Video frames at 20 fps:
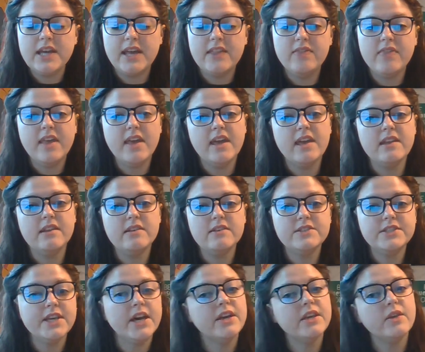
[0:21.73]
and then
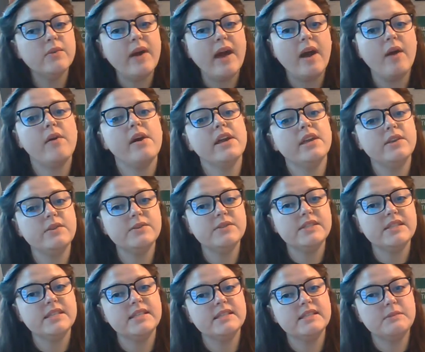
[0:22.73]
tell you how I use
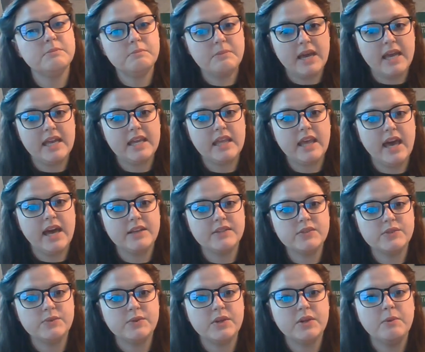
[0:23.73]
these in my
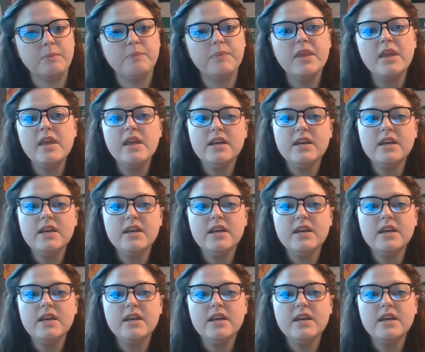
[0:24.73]
classroom.